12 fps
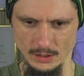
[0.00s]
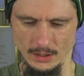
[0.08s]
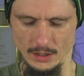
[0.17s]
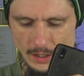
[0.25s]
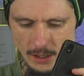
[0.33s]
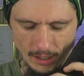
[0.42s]

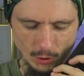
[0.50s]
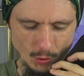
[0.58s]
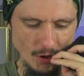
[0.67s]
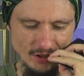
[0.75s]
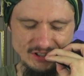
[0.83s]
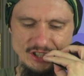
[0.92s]
Hello,
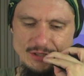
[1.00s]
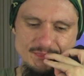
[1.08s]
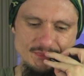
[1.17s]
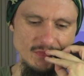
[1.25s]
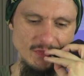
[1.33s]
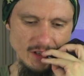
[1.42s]
Marcy.
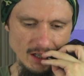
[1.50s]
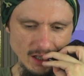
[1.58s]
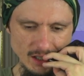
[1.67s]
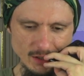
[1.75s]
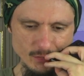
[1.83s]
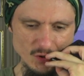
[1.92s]

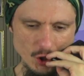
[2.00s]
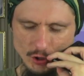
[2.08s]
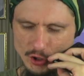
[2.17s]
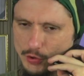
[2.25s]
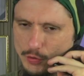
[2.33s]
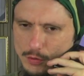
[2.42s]
I'm not
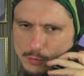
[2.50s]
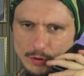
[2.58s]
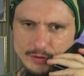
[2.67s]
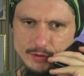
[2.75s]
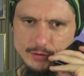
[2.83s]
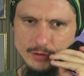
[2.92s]
sure
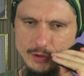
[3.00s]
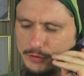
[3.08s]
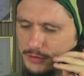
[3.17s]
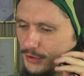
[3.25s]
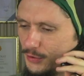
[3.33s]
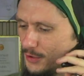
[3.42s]
what you're
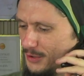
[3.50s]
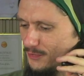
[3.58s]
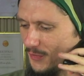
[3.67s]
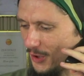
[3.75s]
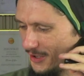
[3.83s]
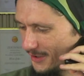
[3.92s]
currently doing.
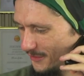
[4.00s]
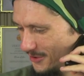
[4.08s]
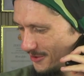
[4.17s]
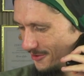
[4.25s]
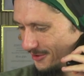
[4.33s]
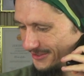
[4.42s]
If
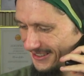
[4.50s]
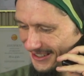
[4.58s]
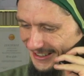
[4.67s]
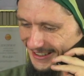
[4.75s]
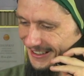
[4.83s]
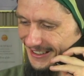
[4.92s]
you're
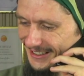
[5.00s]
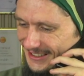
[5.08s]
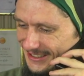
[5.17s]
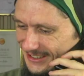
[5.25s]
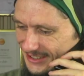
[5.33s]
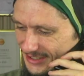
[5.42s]

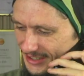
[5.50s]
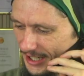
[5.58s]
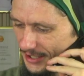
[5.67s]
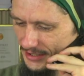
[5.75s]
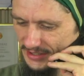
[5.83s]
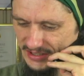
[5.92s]

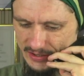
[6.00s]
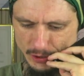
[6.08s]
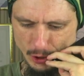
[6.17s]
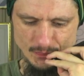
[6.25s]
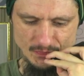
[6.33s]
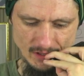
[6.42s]
studying
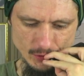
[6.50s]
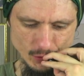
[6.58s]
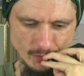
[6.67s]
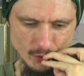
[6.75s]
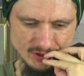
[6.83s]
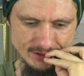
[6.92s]
still at
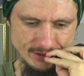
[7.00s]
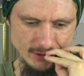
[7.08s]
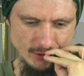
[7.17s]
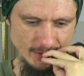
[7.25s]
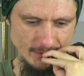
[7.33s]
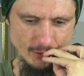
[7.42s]
university,
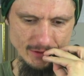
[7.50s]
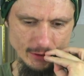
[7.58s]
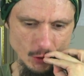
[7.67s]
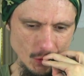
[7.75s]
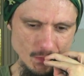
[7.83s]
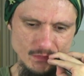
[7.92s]
or if you're at
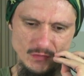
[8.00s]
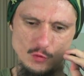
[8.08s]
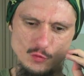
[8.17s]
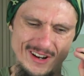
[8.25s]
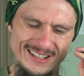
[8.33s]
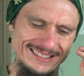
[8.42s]
home
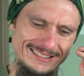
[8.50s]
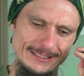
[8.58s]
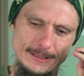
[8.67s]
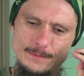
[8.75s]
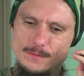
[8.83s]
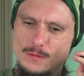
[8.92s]

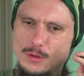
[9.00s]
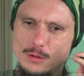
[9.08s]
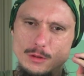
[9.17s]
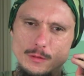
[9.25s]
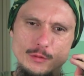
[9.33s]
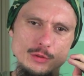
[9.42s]
resting,
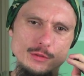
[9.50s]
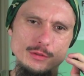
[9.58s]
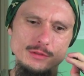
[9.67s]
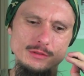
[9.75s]
or if you're